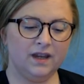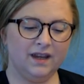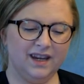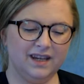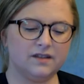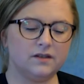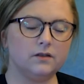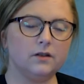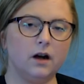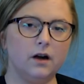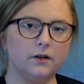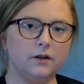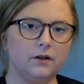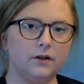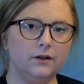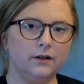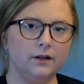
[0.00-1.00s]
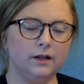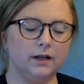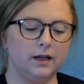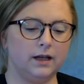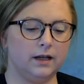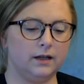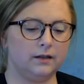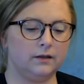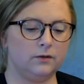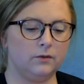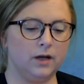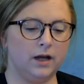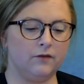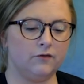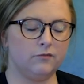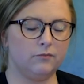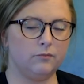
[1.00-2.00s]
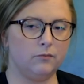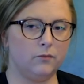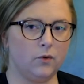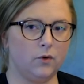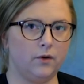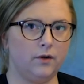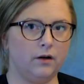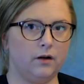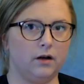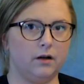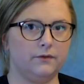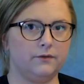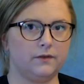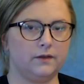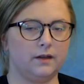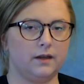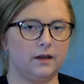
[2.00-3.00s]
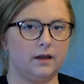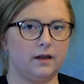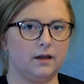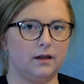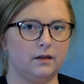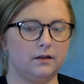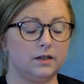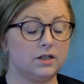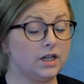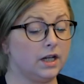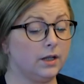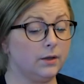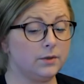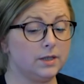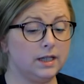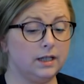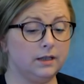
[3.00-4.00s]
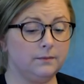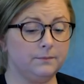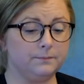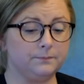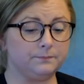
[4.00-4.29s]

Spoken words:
it's darker and you have more of the shadows in.